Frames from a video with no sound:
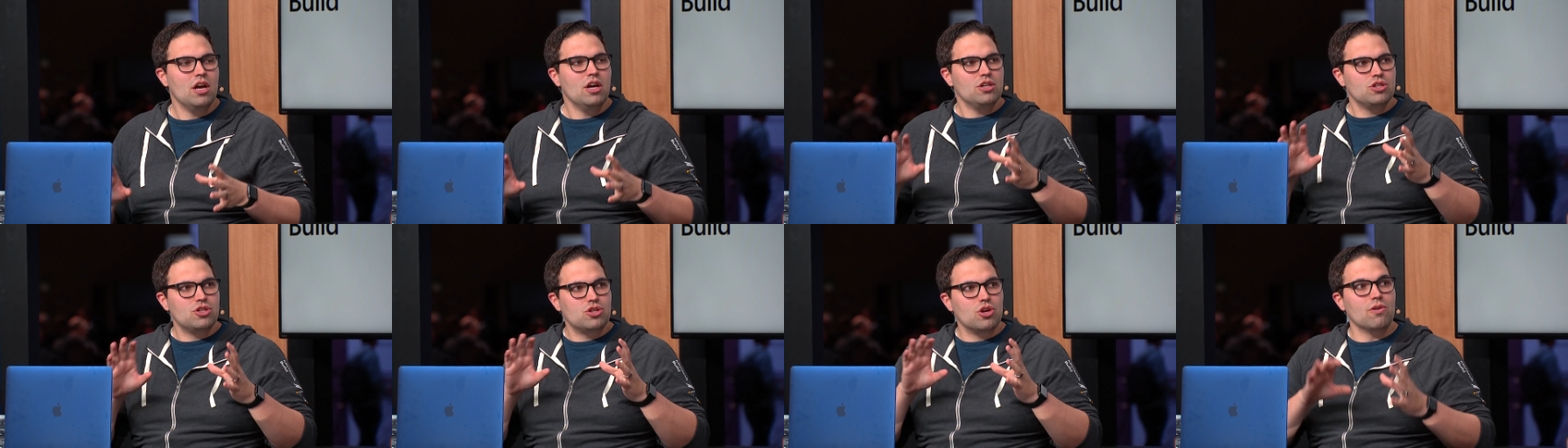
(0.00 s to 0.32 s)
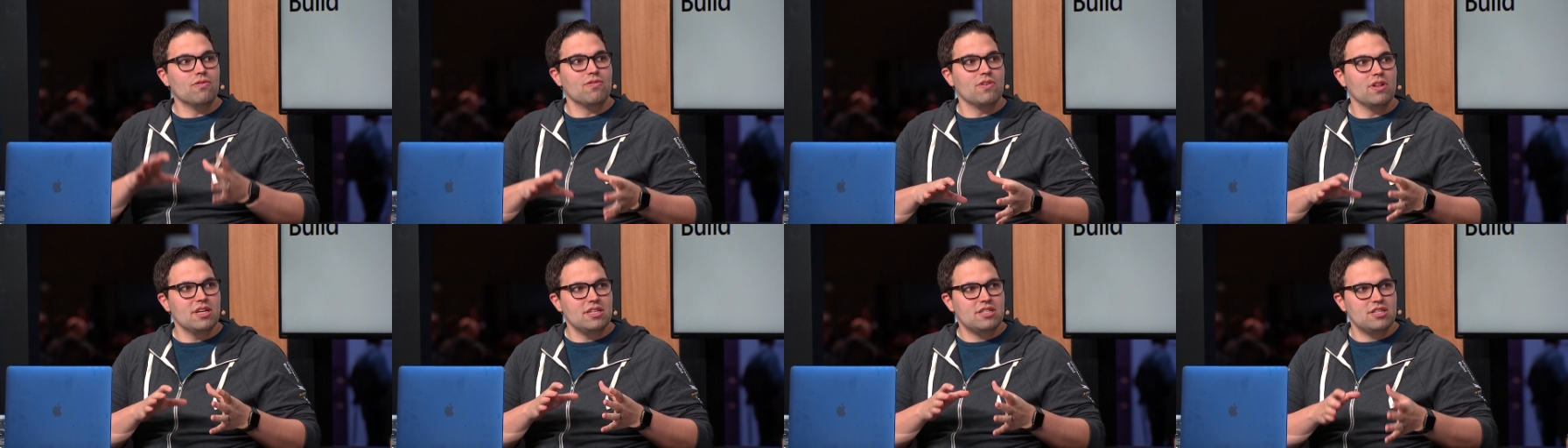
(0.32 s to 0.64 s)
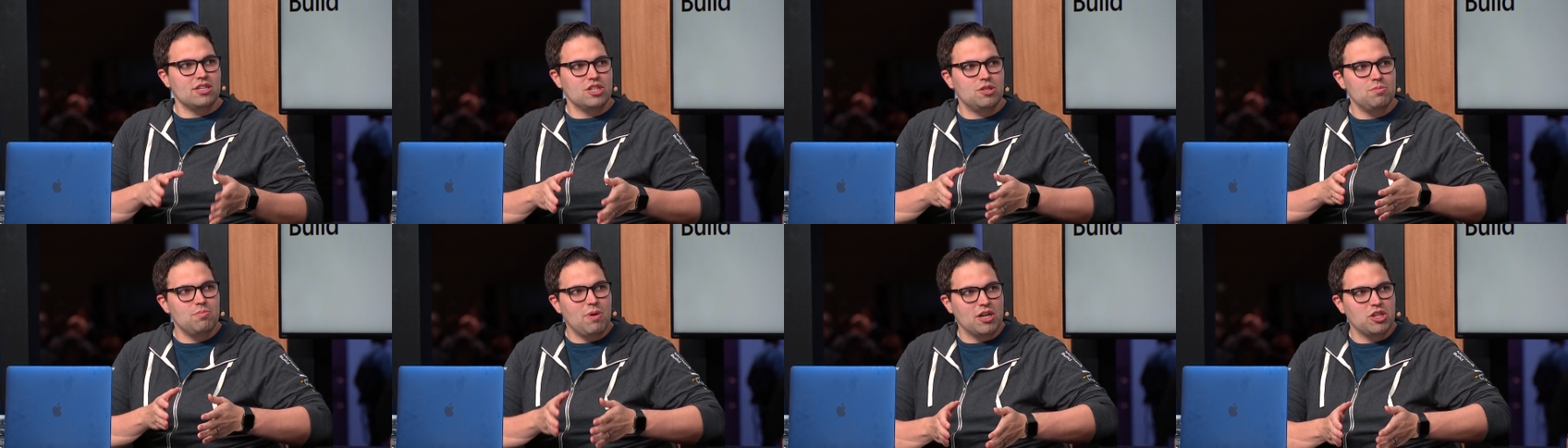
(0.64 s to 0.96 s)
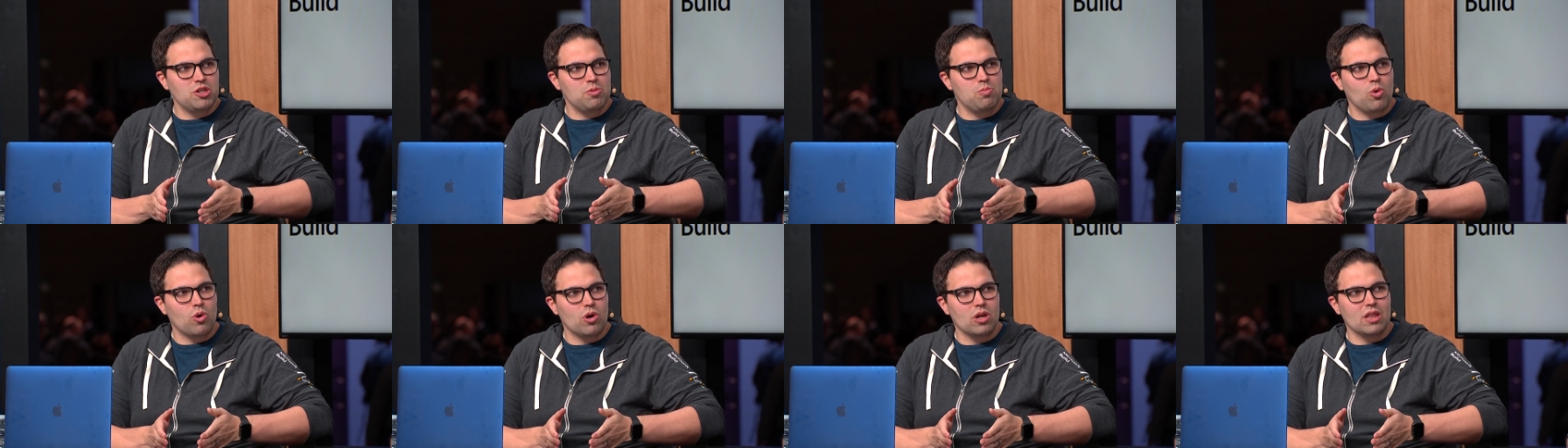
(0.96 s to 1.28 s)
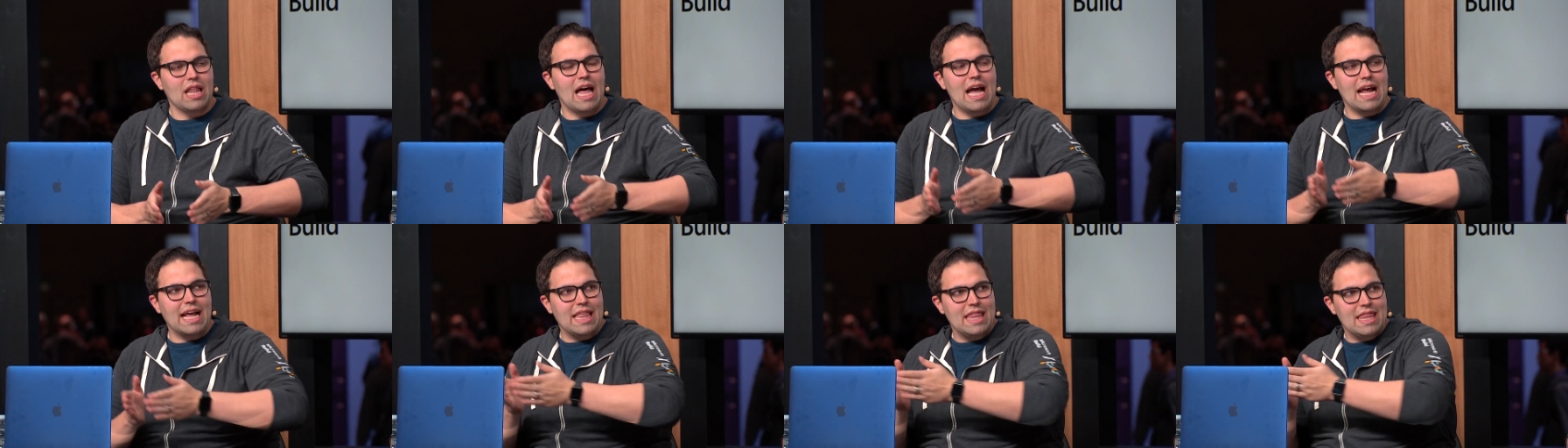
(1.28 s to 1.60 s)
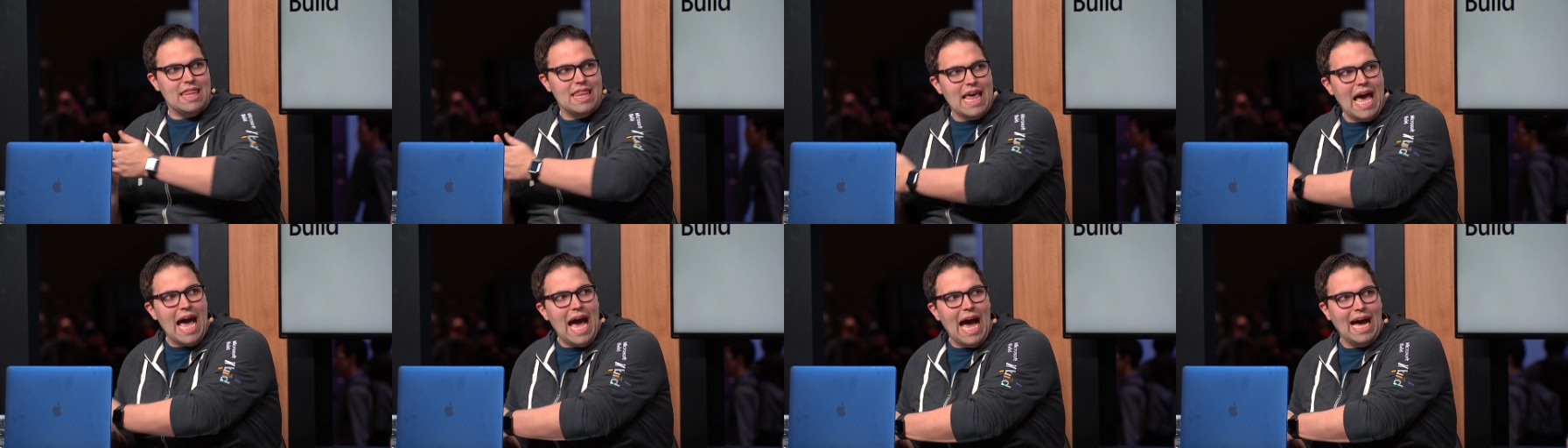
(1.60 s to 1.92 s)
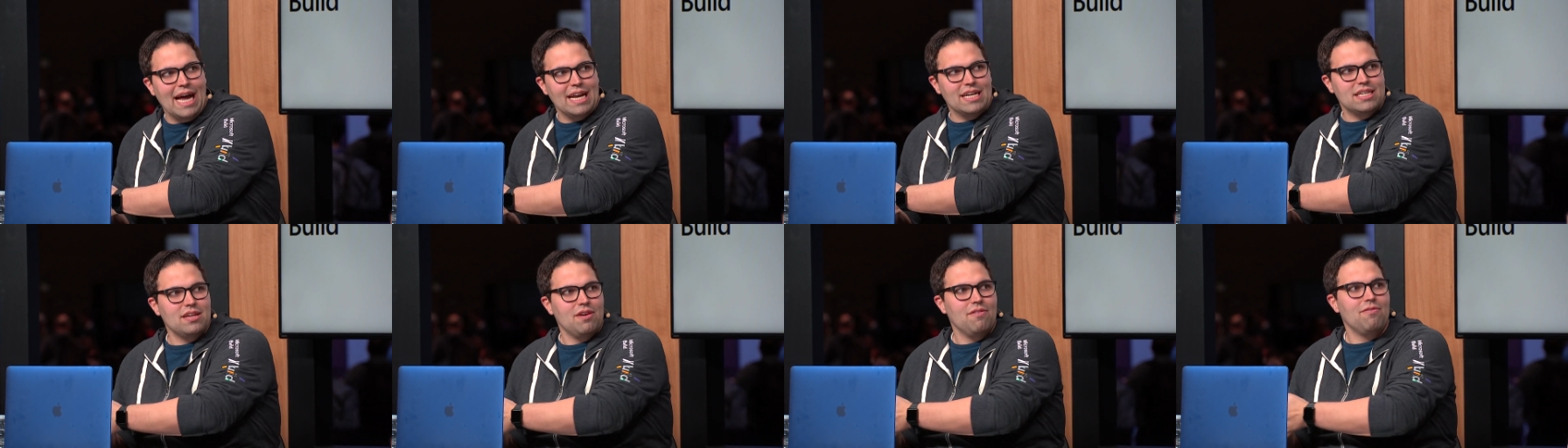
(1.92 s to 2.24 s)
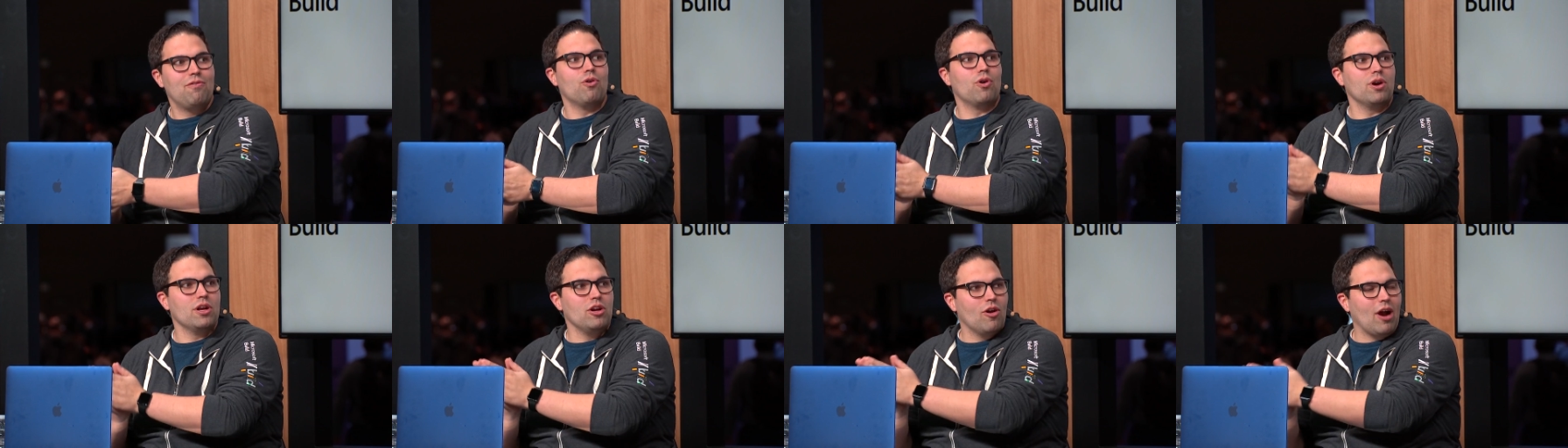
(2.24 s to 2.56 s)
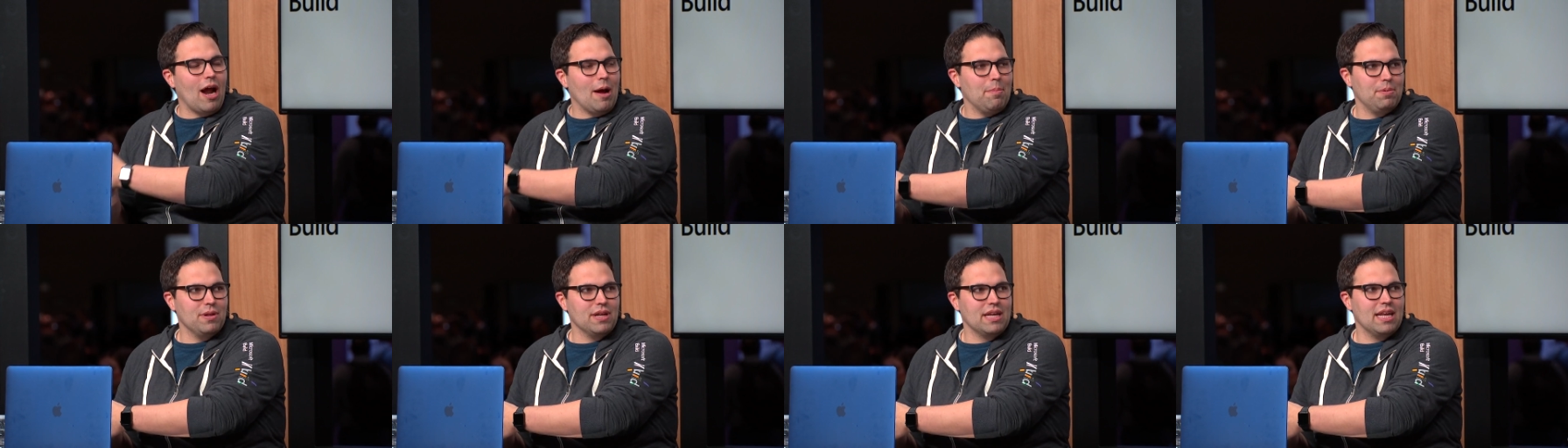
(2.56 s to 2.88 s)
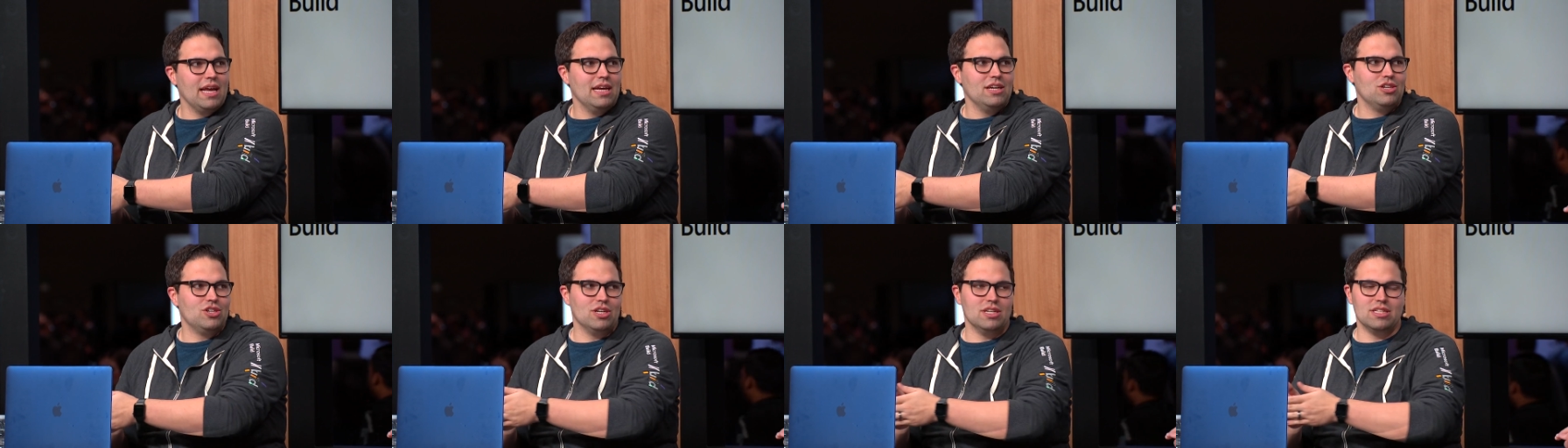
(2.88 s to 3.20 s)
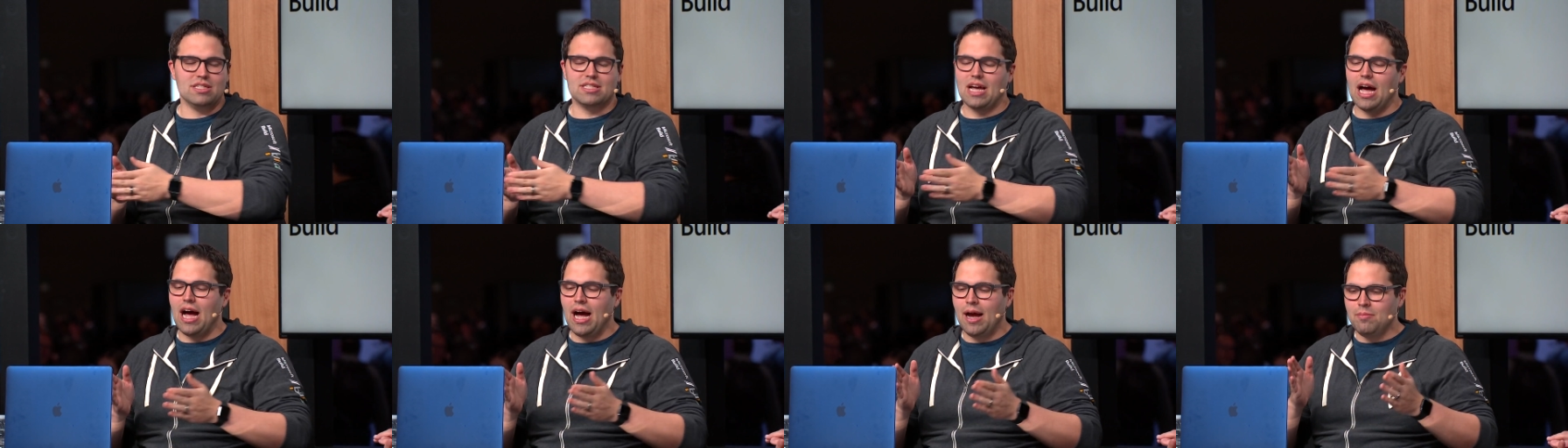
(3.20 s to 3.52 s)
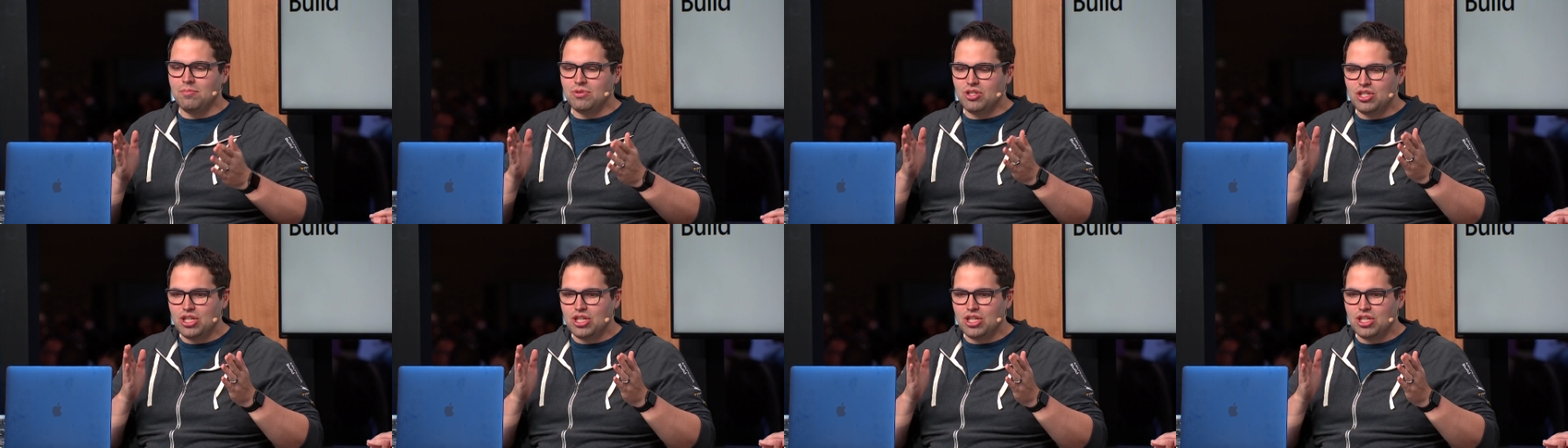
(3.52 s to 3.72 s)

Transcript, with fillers: Serverless is much more like that mm. for your applications. That's